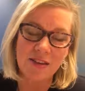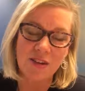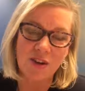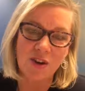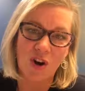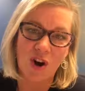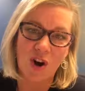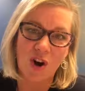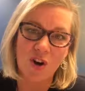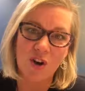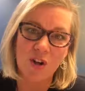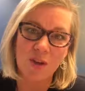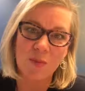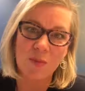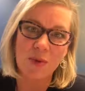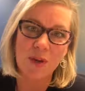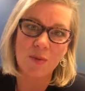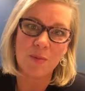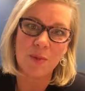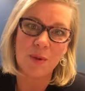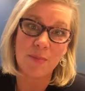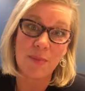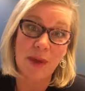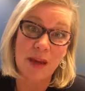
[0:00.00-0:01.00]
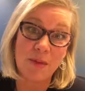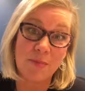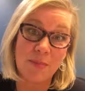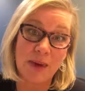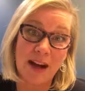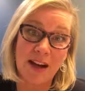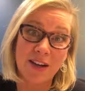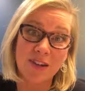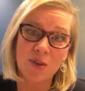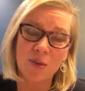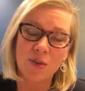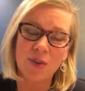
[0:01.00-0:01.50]
Your RSP would be paid
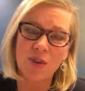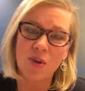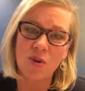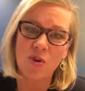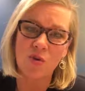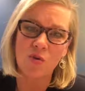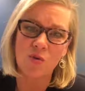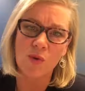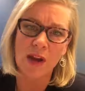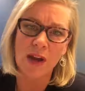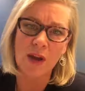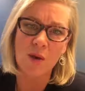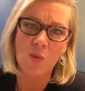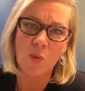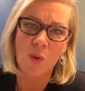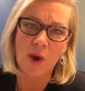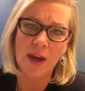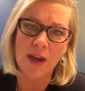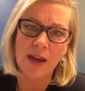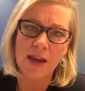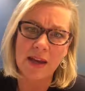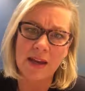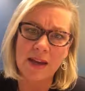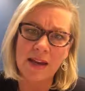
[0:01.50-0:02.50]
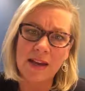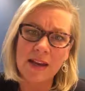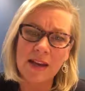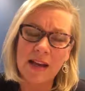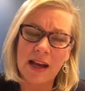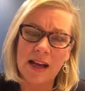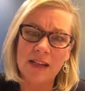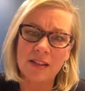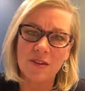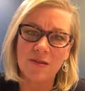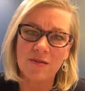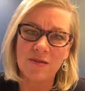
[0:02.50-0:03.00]
back. So it's a great way
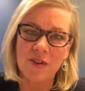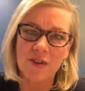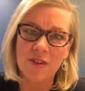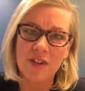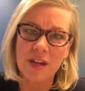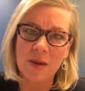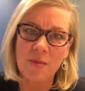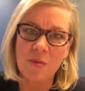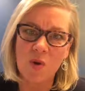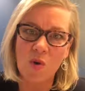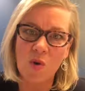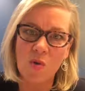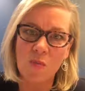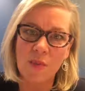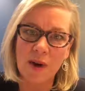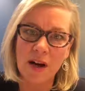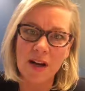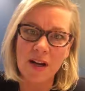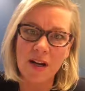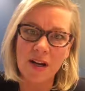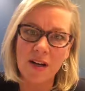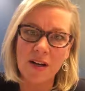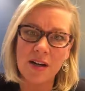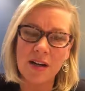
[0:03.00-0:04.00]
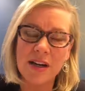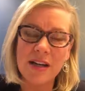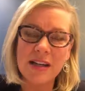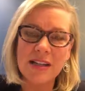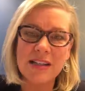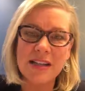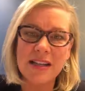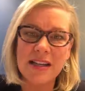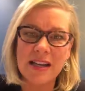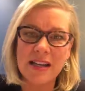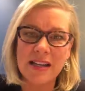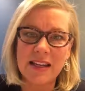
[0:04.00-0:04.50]
as a first-time home buyer
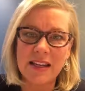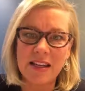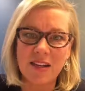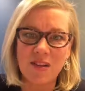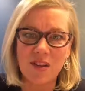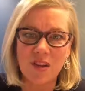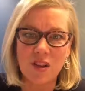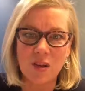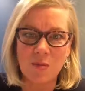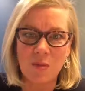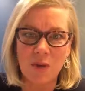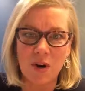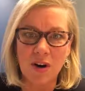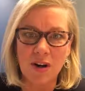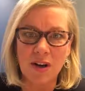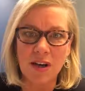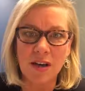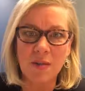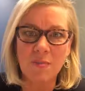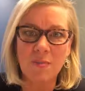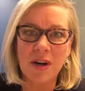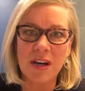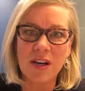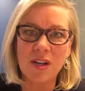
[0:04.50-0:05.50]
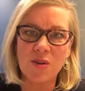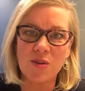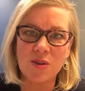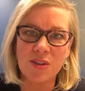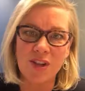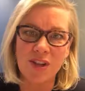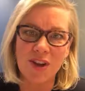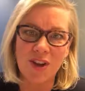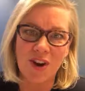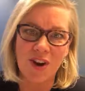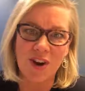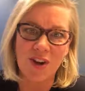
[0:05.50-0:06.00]
to get into the market by
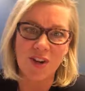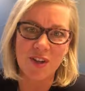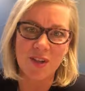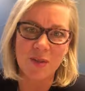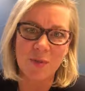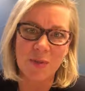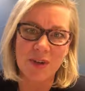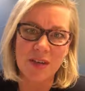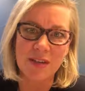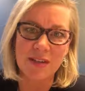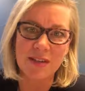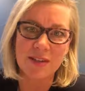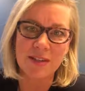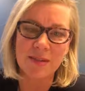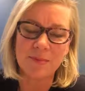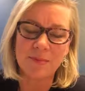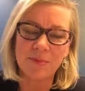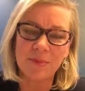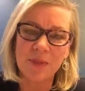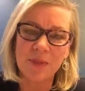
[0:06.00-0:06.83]
using your RSPs.